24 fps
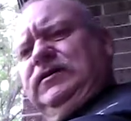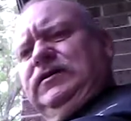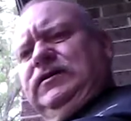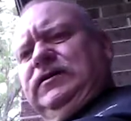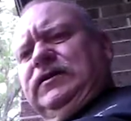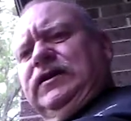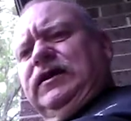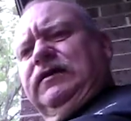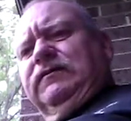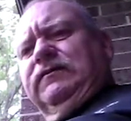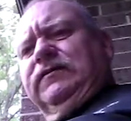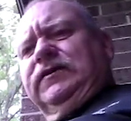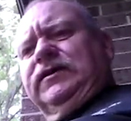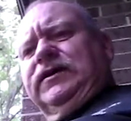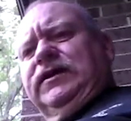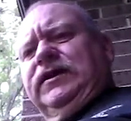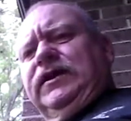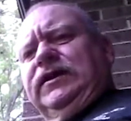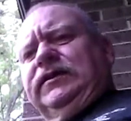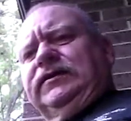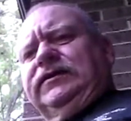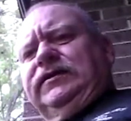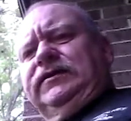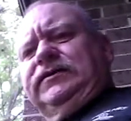Now,
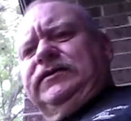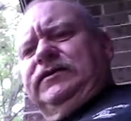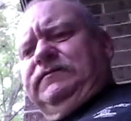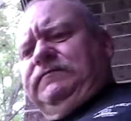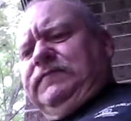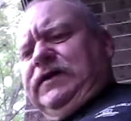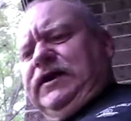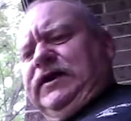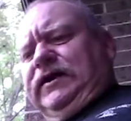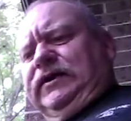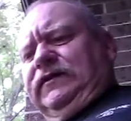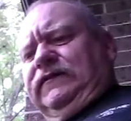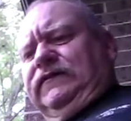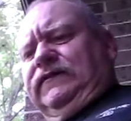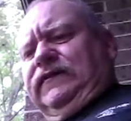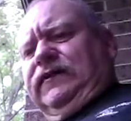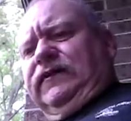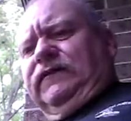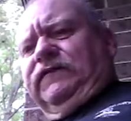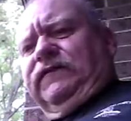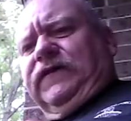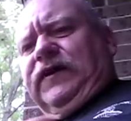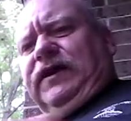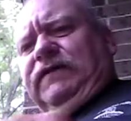connected to the bag
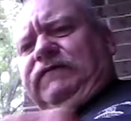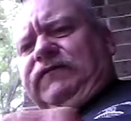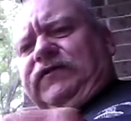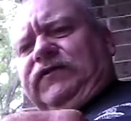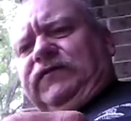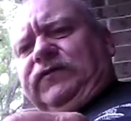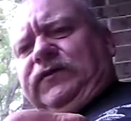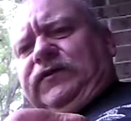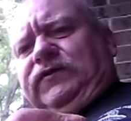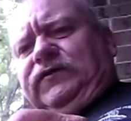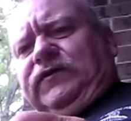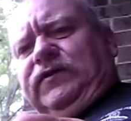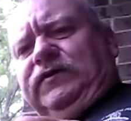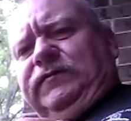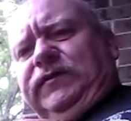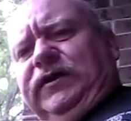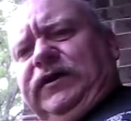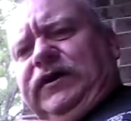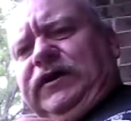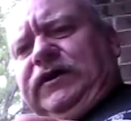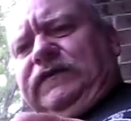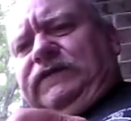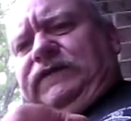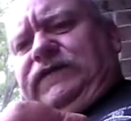itself, I have a Swiss Army
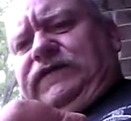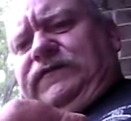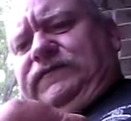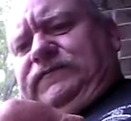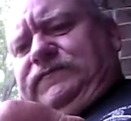knife.